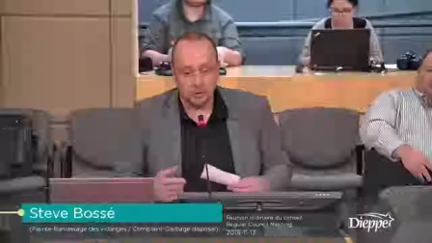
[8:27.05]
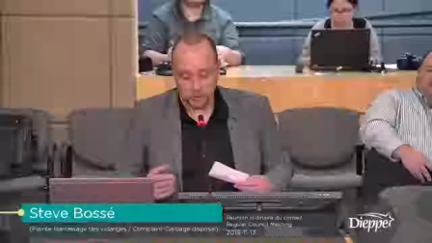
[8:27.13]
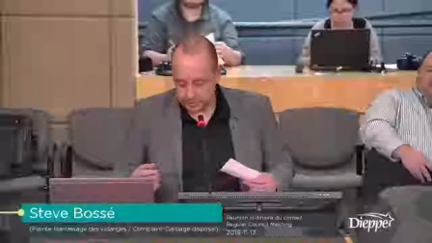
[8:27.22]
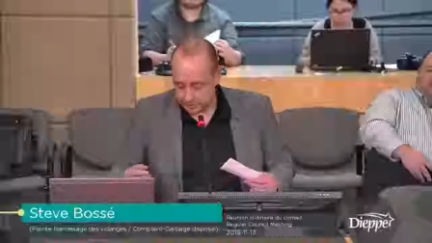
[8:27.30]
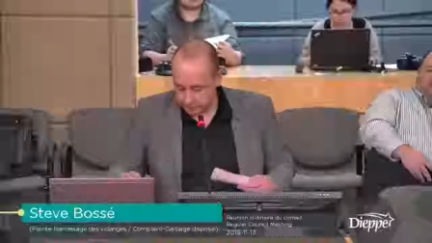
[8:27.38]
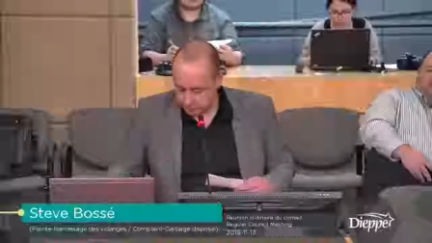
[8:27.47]

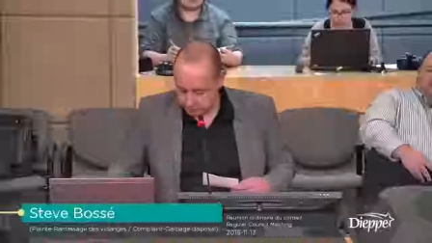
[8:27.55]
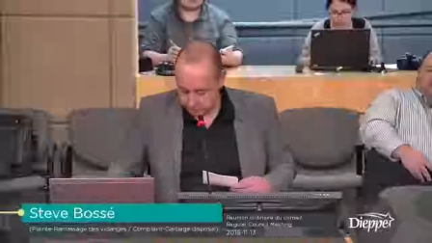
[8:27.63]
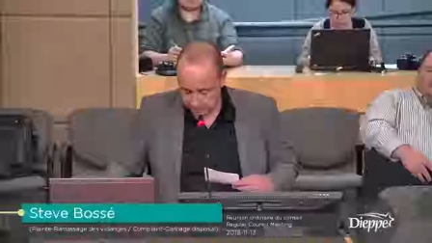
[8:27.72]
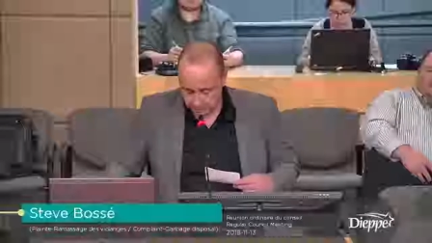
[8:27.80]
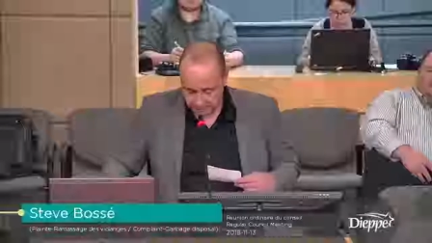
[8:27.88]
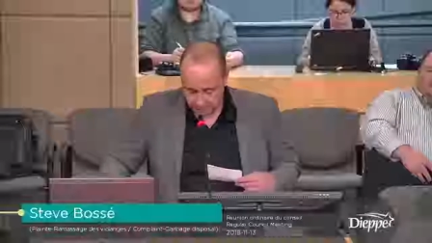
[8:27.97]
the
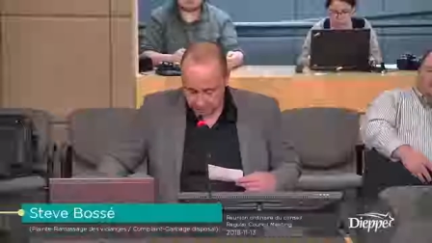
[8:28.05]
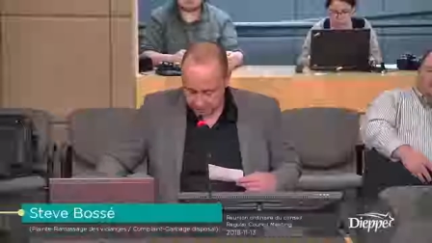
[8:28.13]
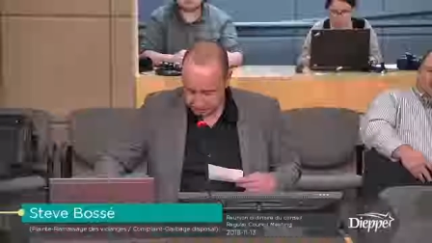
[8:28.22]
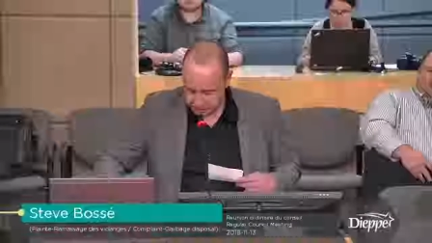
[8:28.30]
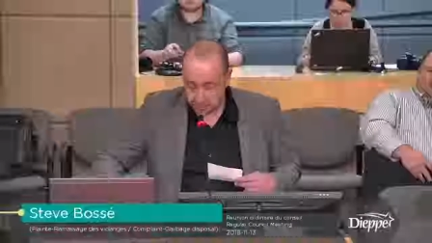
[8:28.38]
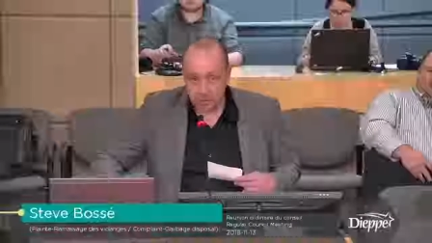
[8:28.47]

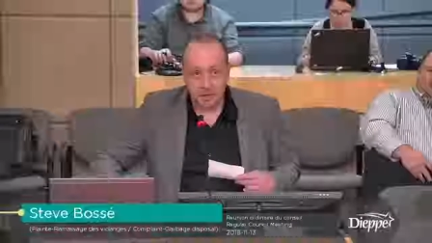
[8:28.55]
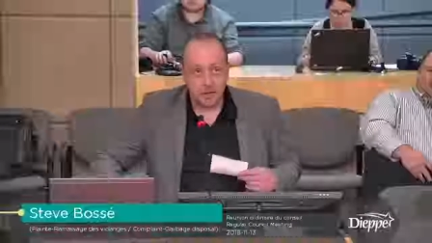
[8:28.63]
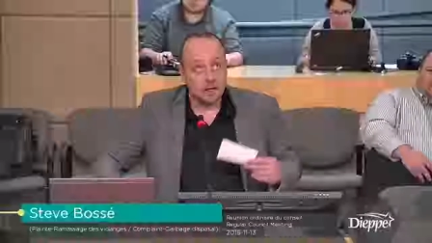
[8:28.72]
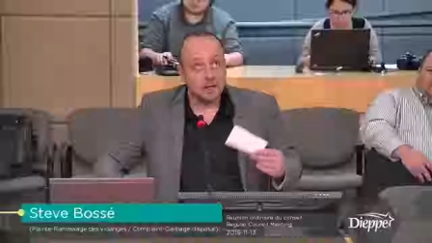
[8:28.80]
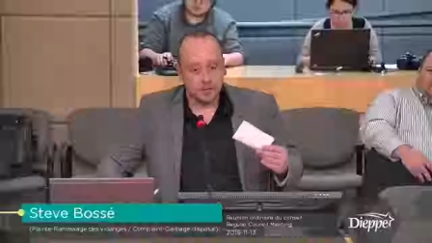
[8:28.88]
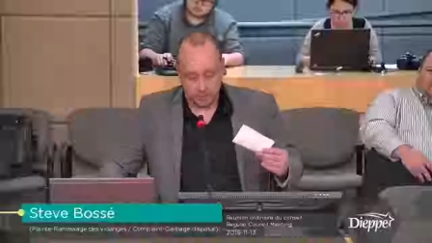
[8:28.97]
concerns that we
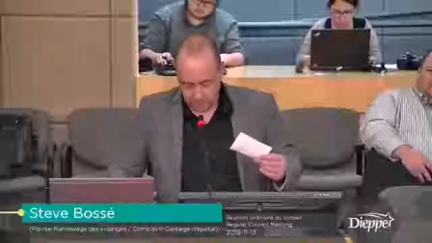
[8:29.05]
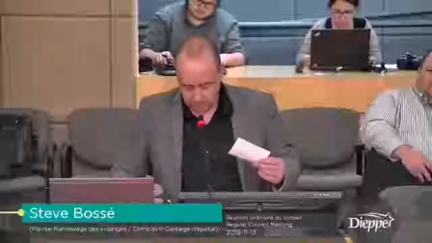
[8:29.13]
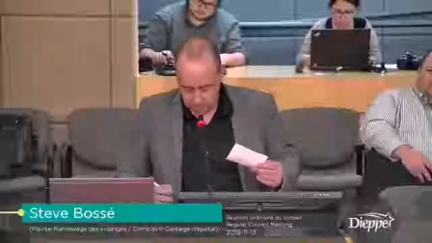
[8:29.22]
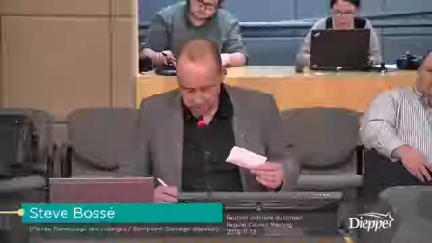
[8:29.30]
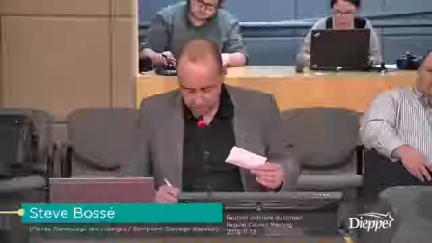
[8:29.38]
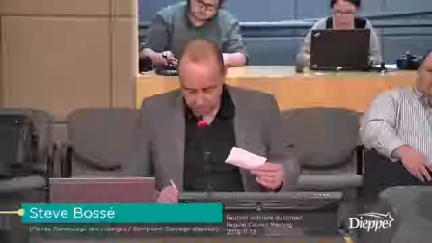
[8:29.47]
have in our
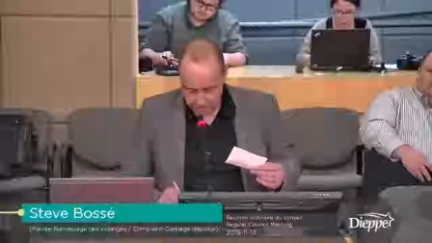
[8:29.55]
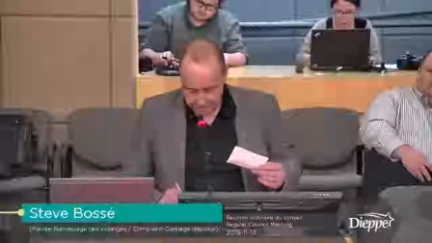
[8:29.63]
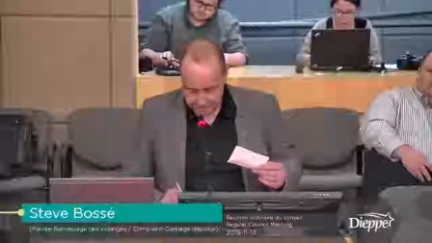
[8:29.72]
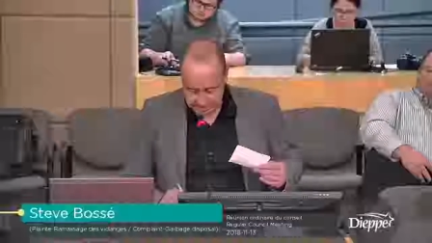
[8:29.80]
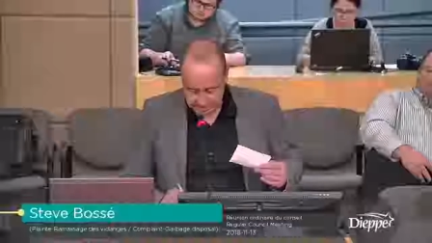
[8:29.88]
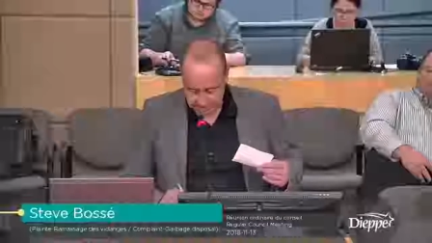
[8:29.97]

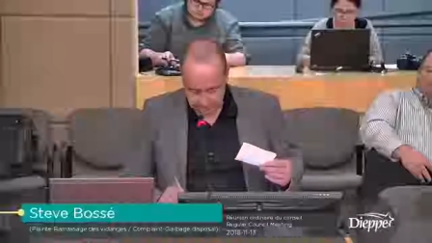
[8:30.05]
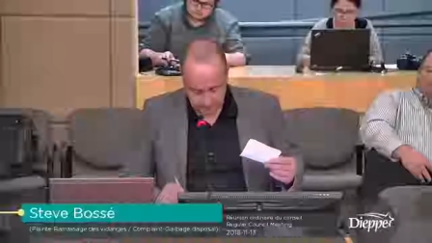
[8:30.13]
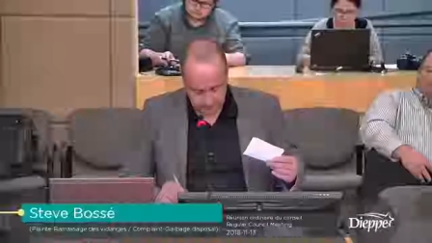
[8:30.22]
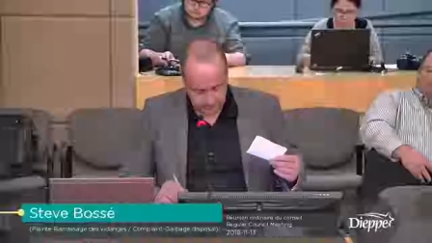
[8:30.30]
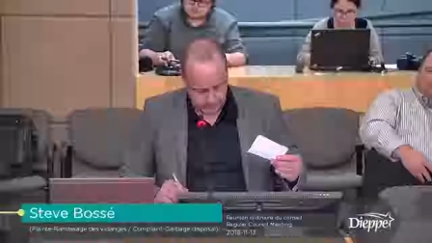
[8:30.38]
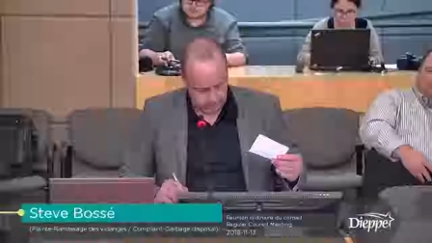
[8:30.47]
area. So
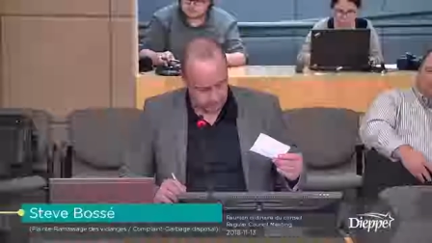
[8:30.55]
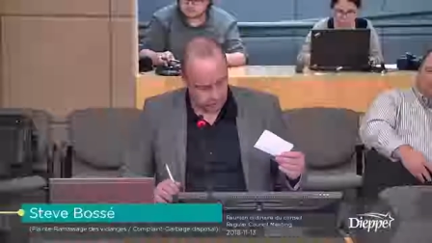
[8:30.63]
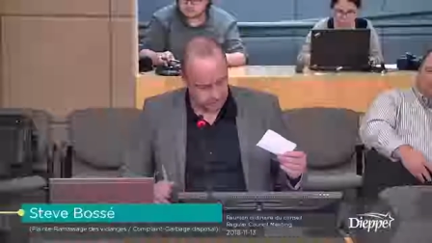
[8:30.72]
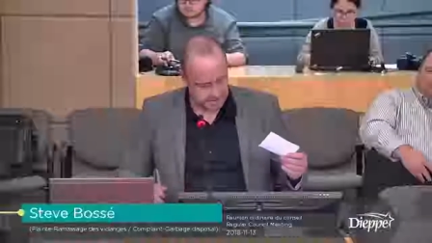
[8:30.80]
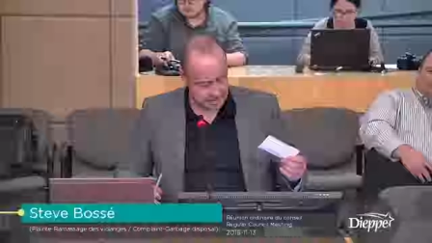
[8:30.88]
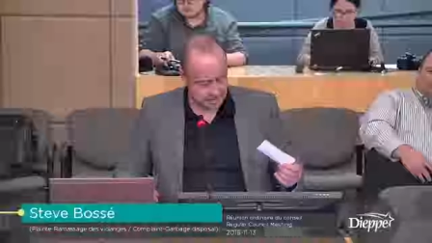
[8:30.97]
I'm going to start.